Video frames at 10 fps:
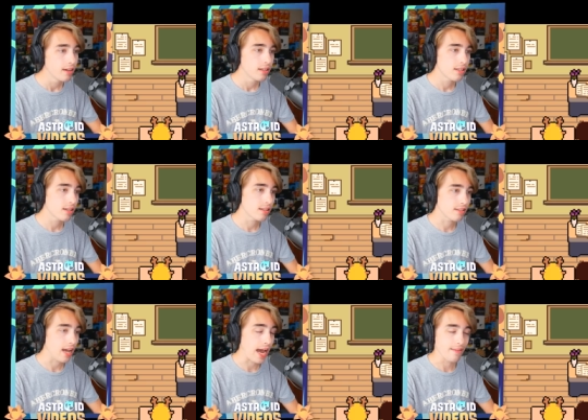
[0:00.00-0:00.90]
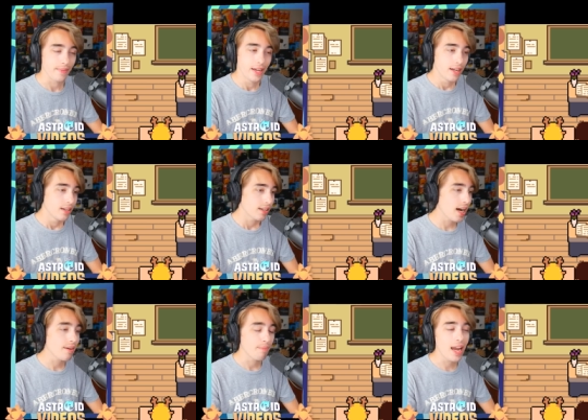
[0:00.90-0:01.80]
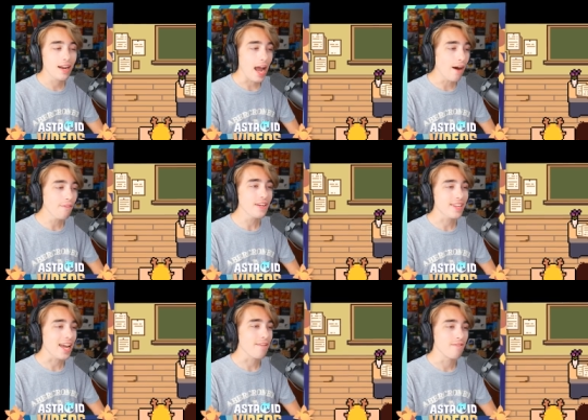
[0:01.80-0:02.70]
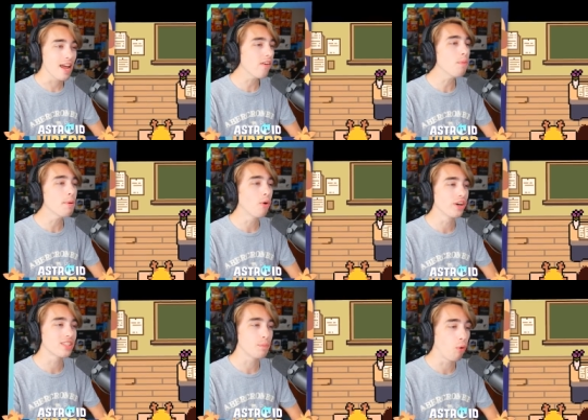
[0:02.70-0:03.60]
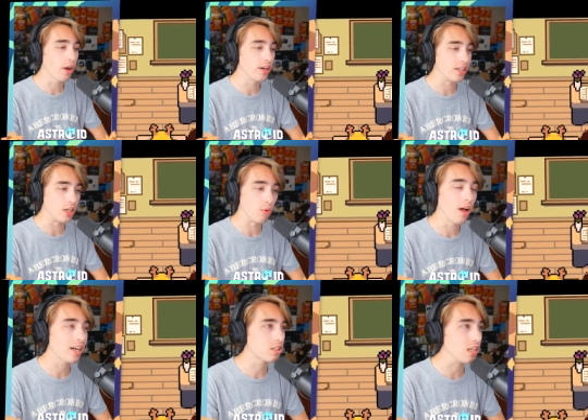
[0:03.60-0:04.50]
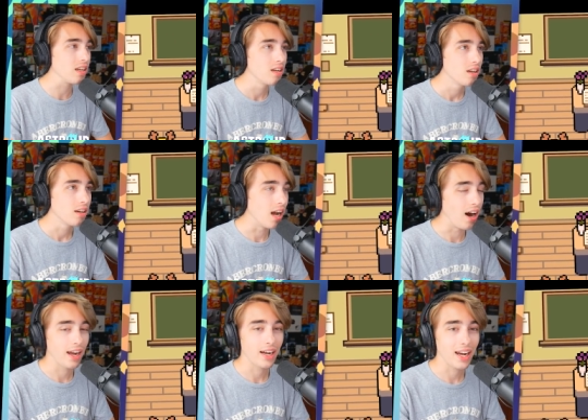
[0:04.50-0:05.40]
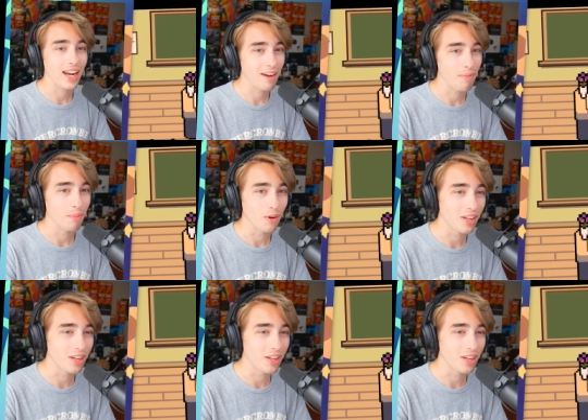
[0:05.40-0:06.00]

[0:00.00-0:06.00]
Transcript: She does. I. God, man, Alphys, I have never been more disappointed in you. Well, actually, no, I, I, have been more